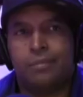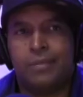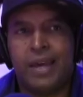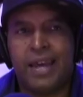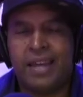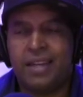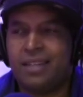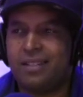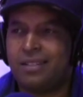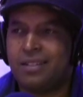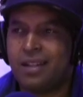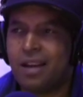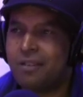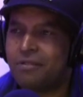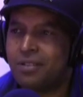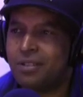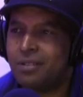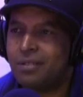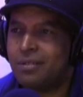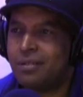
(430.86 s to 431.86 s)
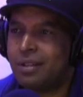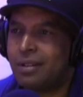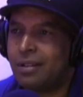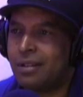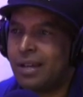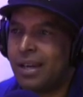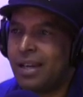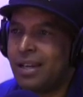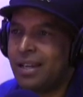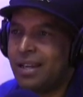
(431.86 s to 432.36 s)
87,
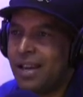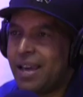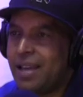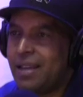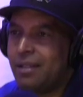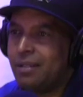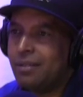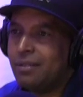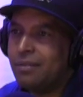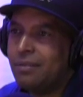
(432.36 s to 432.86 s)
88. Oh, wow,